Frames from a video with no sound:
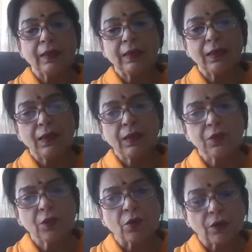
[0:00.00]
indeed
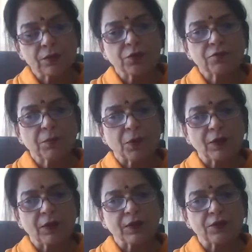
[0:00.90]
the cause of the
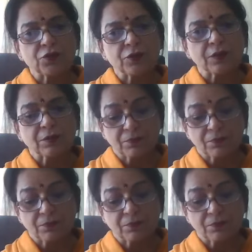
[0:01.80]
bondage.